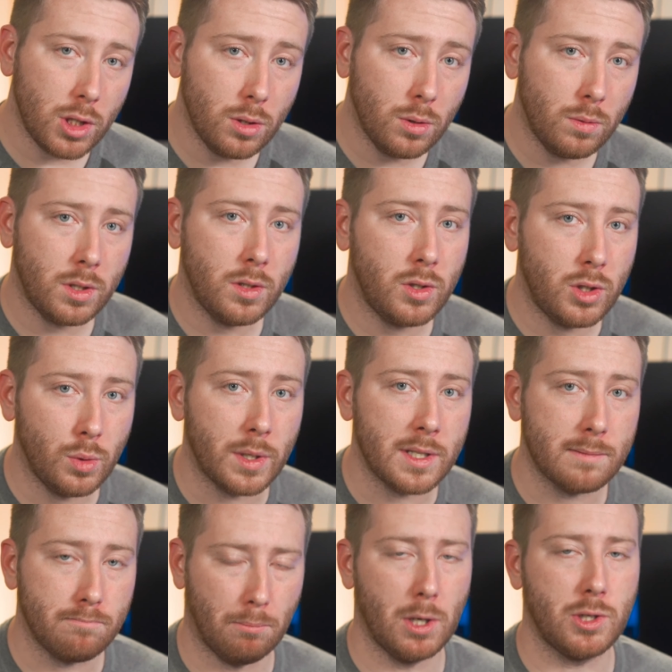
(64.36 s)
II due to
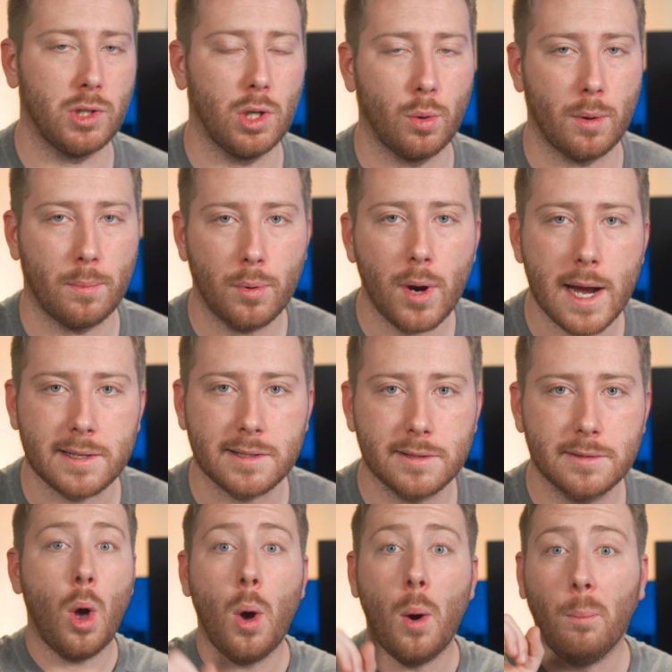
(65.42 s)
its much lower
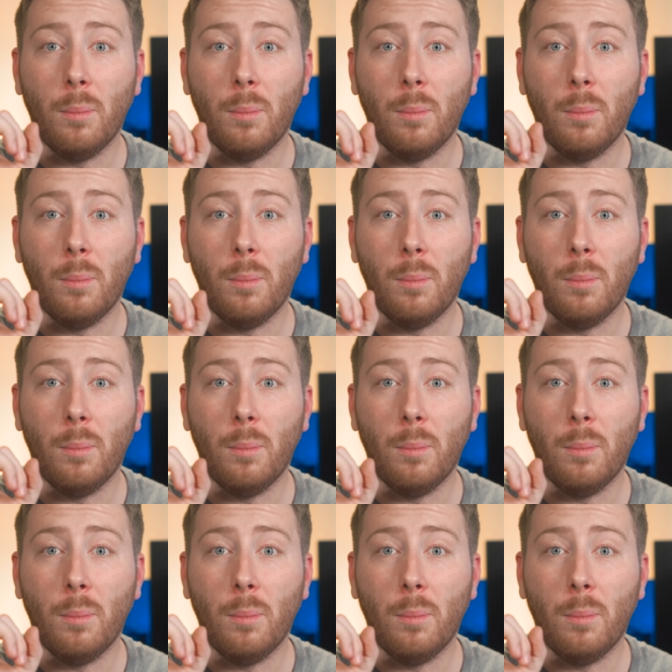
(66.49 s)
price.